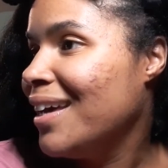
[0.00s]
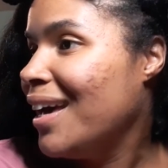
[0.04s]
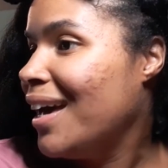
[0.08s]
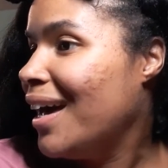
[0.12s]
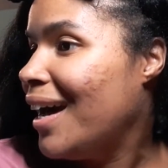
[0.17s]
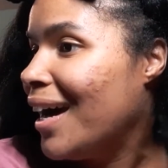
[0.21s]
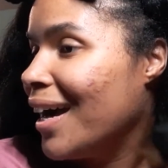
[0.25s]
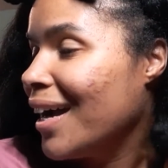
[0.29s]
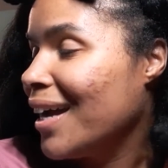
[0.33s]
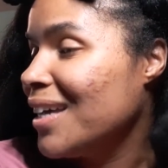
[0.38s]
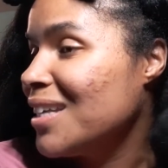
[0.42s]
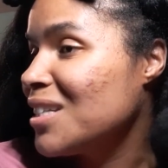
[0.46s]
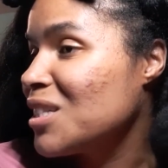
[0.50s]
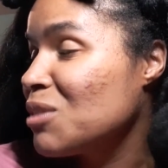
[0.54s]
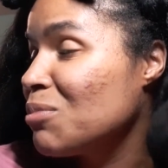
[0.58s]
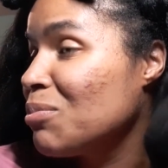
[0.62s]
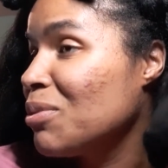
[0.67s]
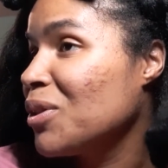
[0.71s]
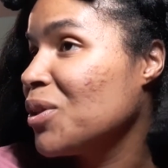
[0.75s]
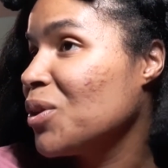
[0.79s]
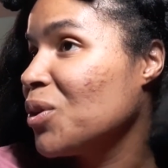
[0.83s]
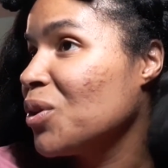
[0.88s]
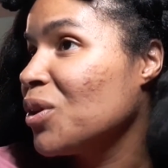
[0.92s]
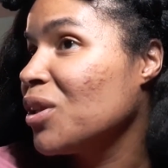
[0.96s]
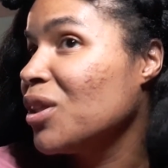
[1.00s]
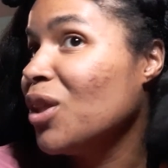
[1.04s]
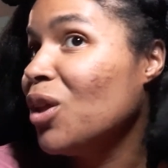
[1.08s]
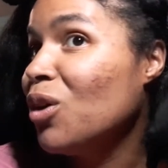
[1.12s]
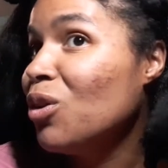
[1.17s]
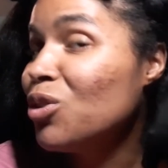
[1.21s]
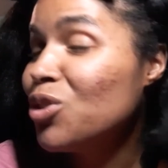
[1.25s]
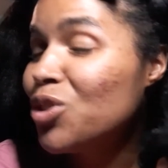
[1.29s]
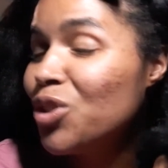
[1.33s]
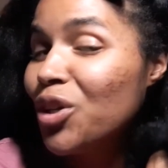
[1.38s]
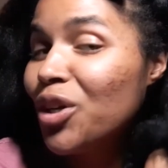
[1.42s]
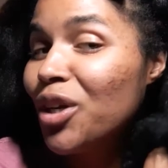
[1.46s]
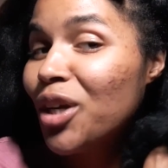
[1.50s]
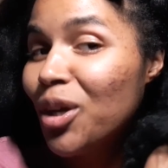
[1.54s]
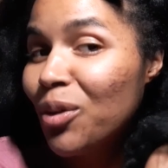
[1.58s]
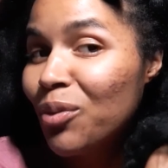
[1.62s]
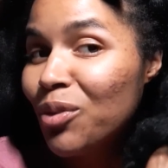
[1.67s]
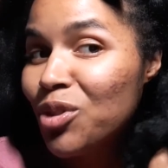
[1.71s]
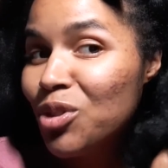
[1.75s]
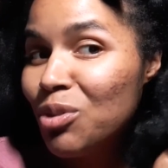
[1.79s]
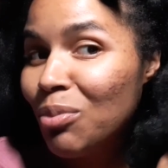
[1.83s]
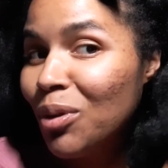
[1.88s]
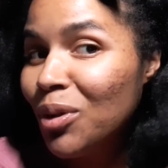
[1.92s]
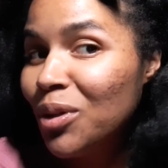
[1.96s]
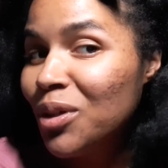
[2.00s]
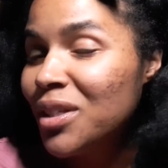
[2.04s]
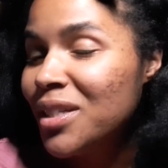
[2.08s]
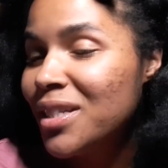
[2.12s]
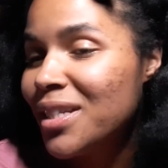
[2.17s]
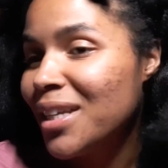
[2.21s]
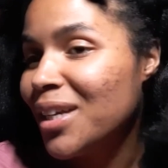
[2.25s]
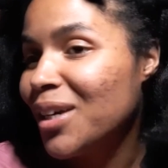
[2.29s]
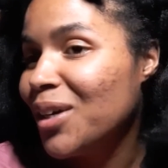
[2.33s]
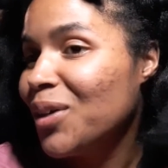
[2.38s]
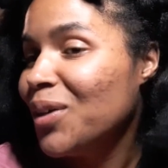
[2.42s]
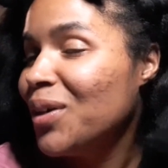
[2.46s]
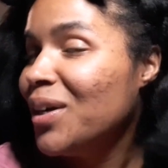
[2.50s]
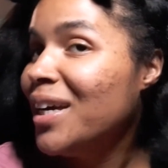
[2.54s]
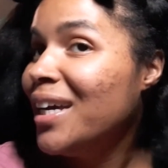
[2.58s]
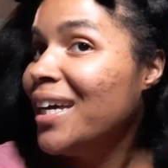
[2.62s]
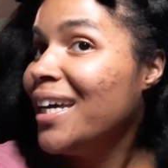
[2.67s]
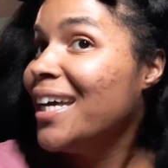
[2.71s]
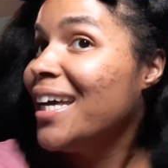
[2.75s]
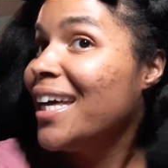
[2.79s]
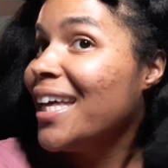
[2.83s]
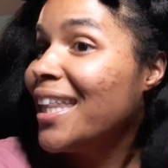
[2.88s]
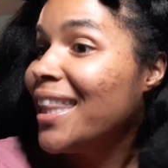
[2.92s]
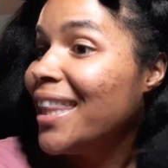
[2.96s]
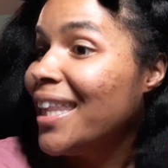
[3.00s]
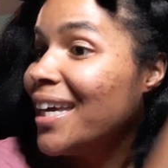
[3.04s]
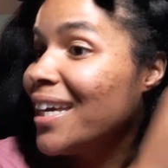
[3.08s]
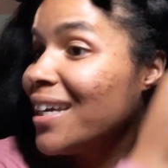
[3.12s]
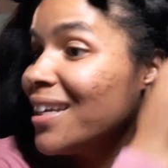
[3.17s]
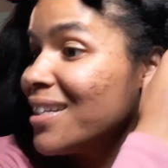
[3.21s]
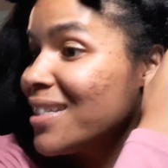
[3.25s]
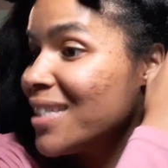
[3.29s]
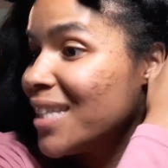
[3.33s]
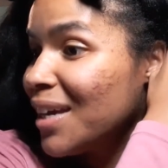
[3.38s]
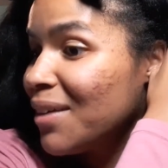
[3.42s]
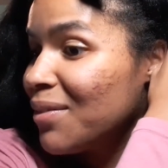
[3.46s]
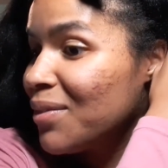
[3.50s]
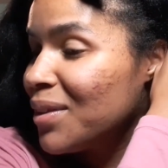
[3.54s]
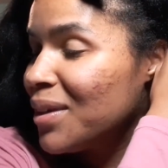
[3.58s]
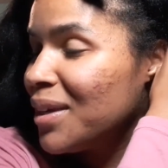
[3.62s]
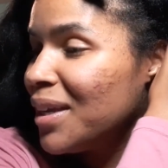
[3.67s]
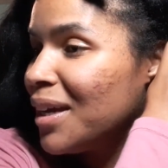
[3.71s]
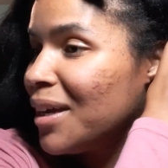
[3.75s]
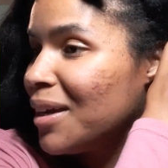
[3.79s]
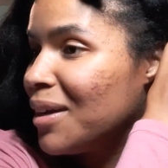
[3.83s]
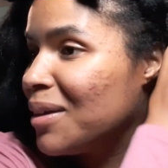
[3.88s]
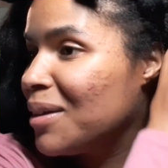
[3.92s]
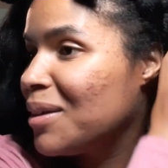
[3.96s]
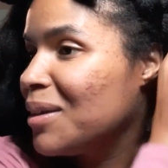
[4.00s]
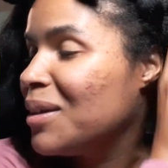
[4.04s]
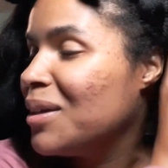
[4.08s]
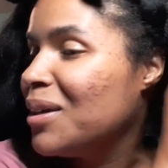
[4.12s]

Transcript: I guess, depending on, as long as your hair can reach your ponytail, they can save the day.